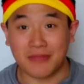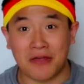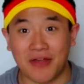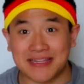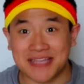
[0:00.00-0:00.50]

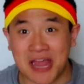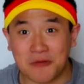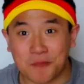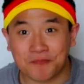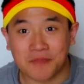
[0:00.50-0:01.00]
That's
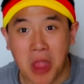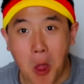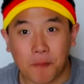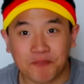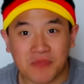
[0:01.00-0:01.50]
it!
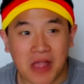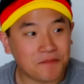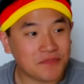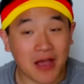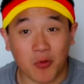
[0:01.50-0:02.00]

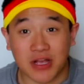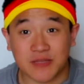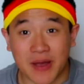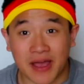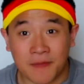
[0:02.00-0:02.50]
That was
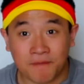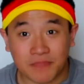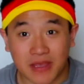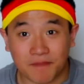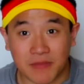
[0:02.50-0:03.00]
my
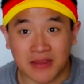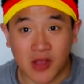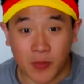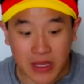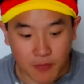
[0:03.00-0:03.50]

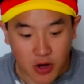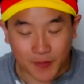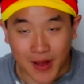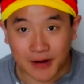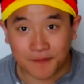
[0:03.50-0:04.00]
Indomie
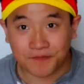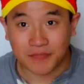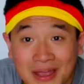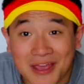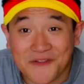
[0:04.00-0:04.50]
mukbang.
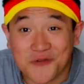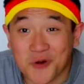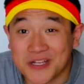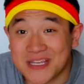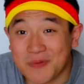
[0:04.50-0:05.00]
If you
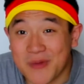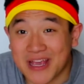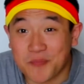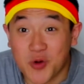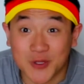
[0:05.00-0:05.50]
want to see me make
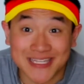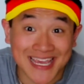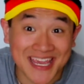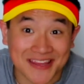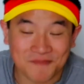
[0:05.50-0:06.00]
a
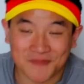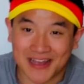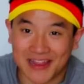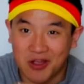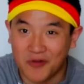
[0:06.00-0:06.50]
poutine,
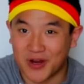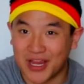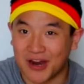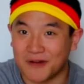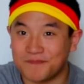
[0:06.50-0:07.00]
click over
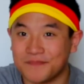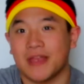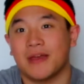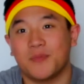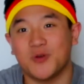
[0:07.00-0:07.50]
here.
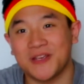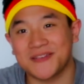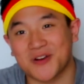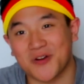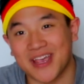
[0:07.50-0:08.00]

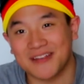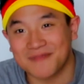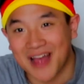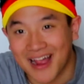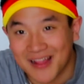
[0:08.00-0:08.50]
Poutines are
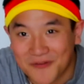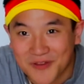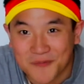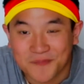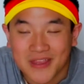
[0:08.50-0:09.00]
great, I love
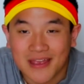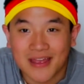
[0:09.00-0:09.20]
them.